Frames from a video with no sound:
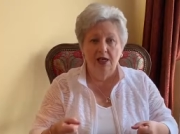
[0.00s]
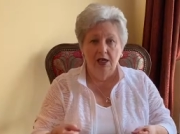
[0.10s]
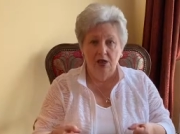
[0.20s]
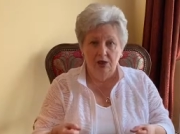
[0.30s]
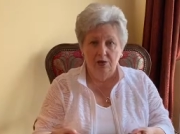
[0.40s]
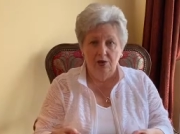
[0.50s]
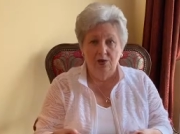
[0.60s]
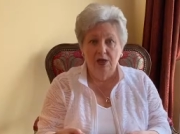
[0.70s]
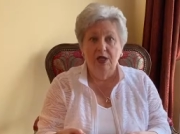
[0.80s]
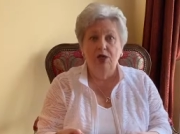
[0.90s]
you
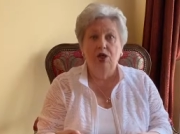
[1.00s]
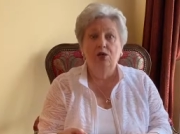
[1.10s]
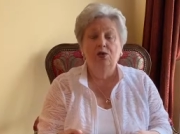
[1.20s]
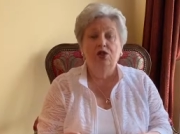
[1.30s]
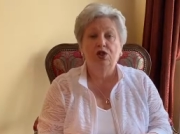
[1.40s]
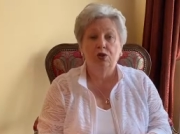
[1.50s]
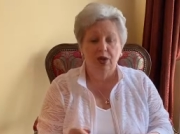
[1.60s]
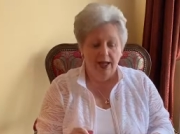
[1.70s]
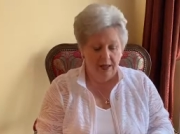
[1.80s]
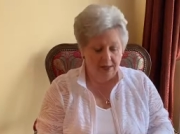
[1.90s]
still use two
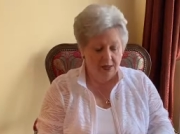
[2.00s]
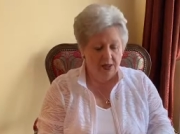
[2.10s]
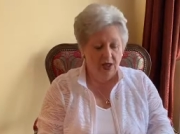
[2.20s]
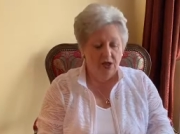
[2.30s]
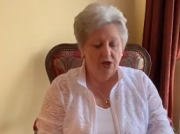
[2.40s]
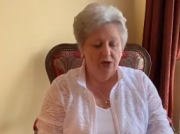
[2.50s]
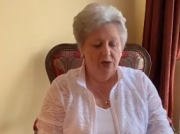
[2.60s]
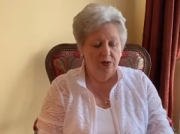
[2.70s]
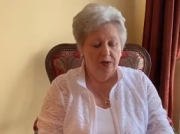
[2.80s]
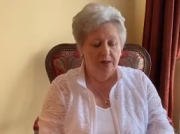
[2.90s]
hands to
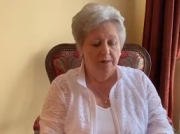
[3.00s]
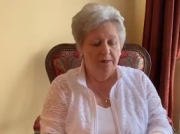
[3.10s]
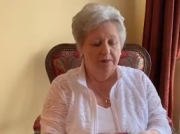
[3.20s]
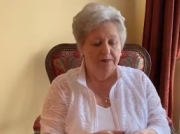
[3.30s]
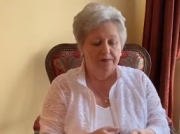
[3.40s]
use them.